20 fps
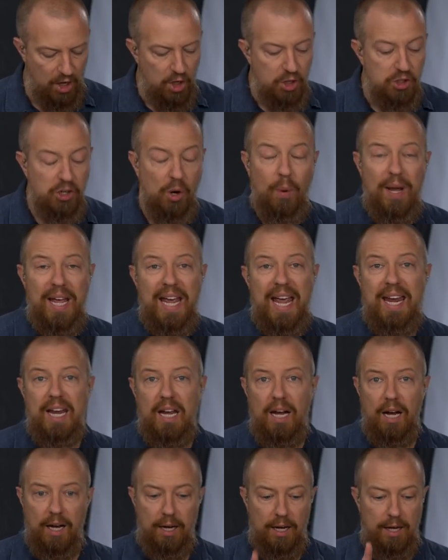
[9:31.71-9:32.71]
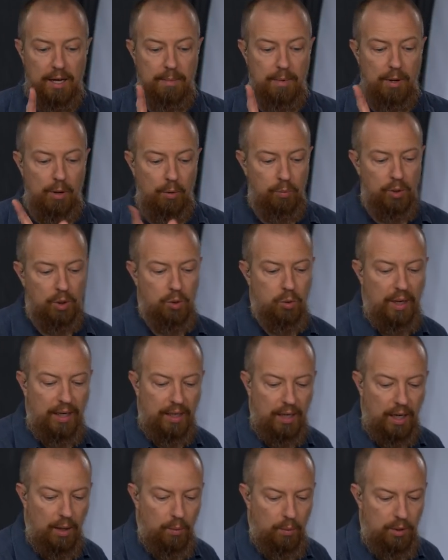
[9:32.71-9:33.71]
So, hey, um, real
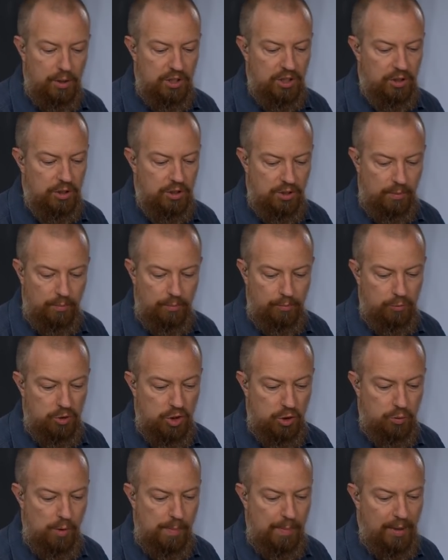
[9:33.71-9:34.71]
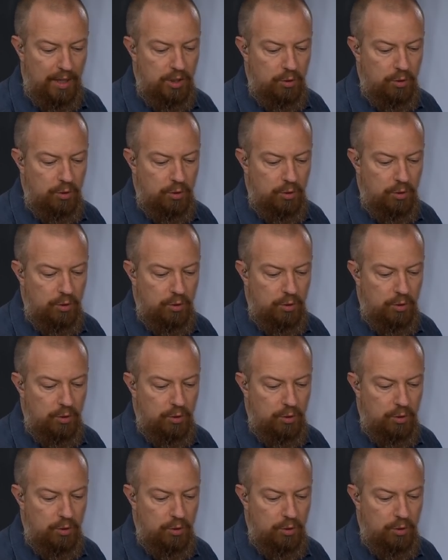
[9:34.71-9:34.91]
quick, I want to tell you something, just remind